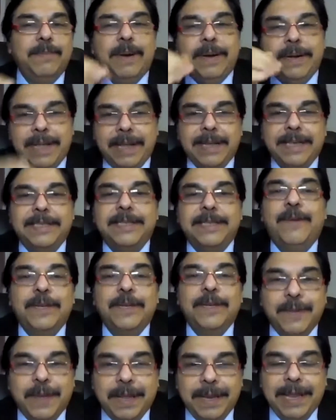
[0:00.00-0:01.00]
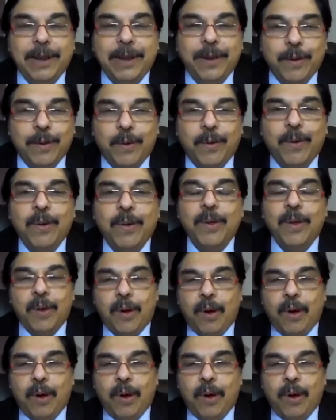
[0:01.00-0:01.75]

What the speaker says: but their reserve was very low,